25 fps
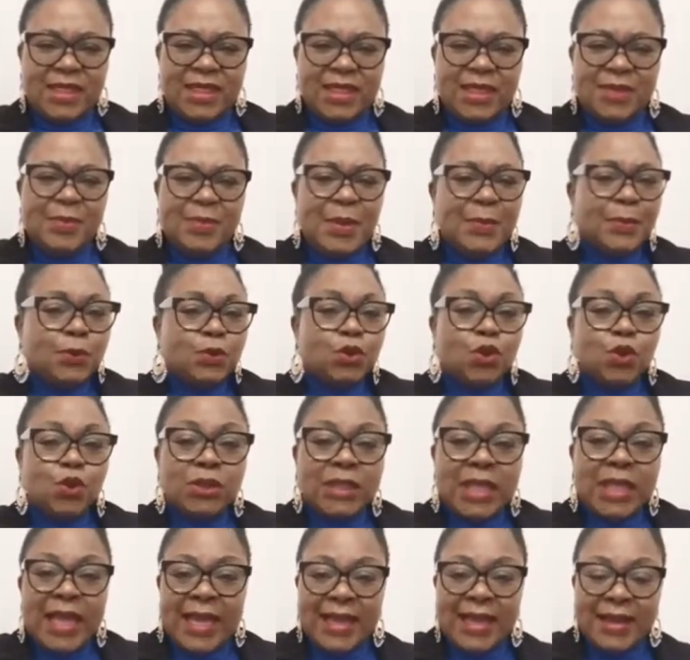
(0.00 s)
People don't
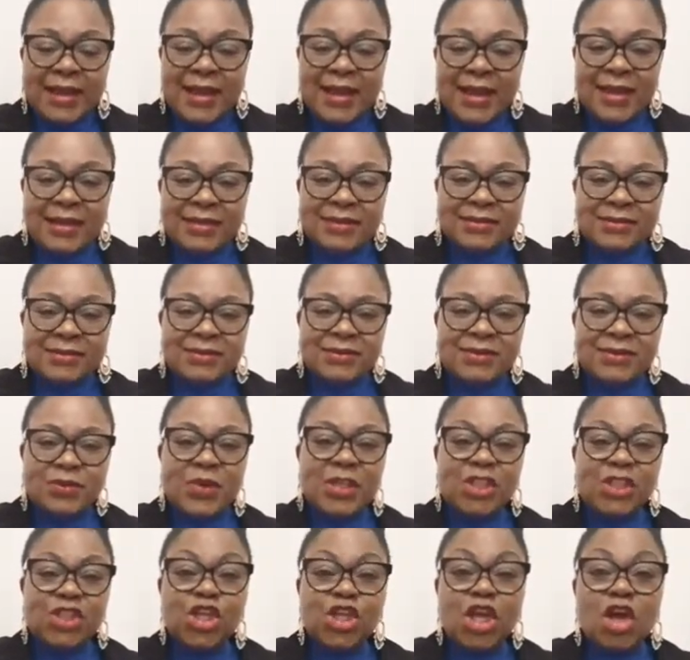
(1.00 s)
like her.
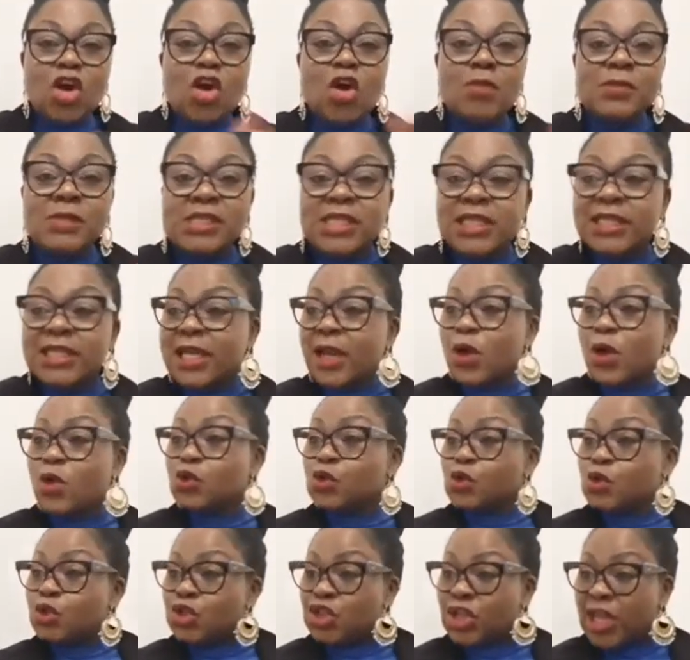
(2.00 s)
When she comes in, they go
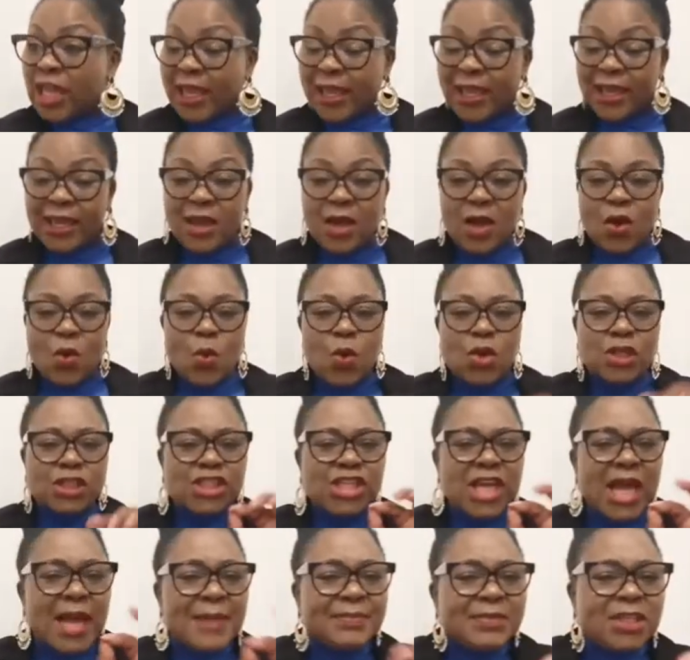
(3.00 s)
to check. What
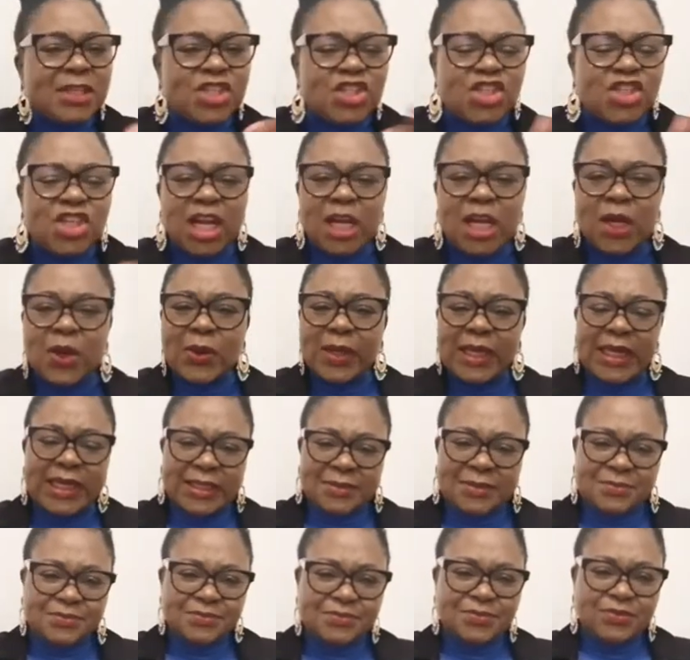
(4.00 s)
time did she clock
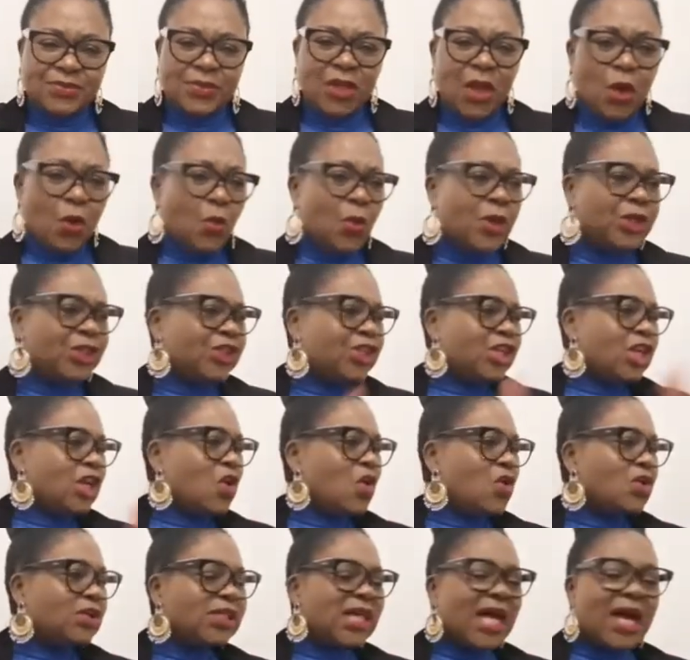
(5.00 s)
in? When she
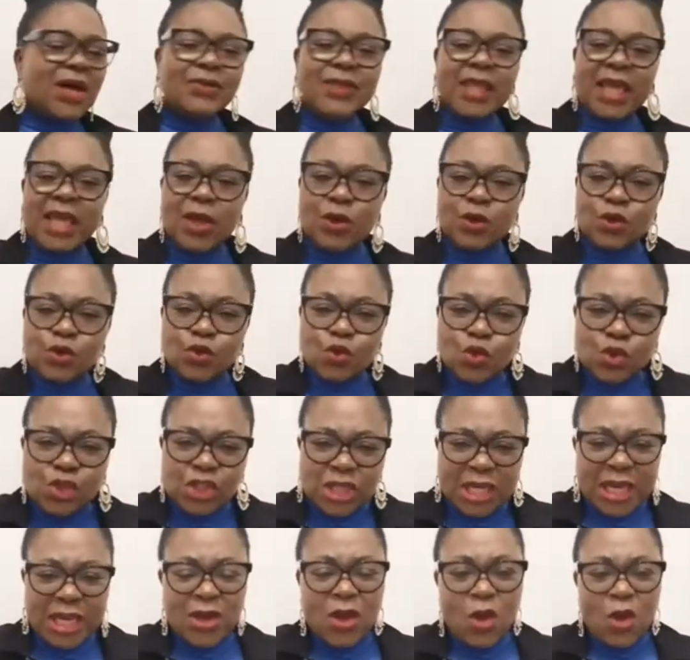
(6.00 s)
goes out, they go to
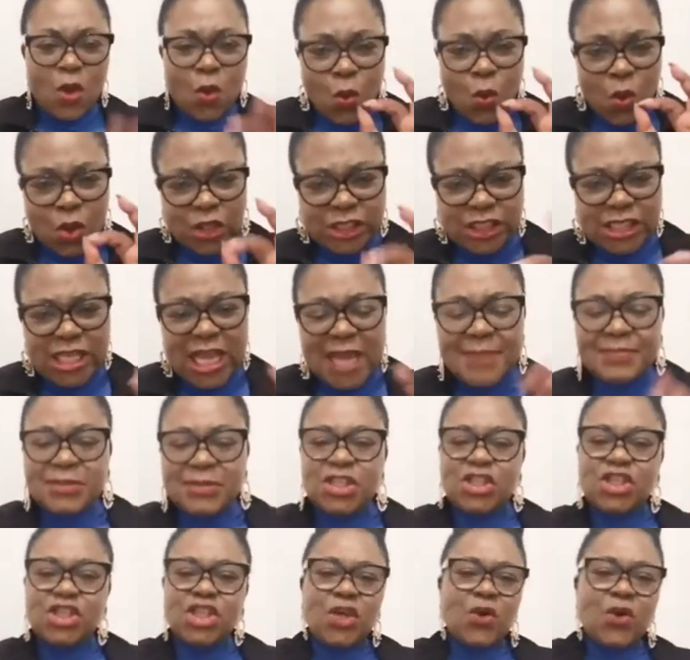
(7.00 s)
check. What time
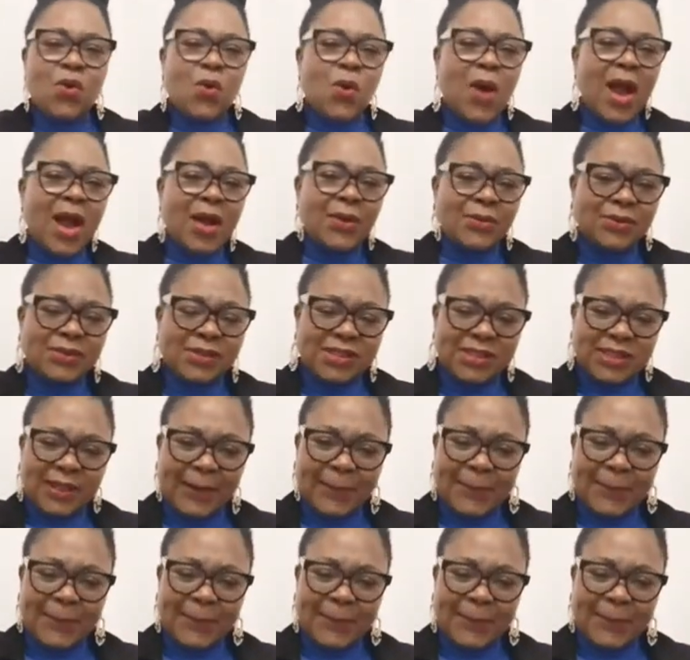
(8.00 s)
did she go out?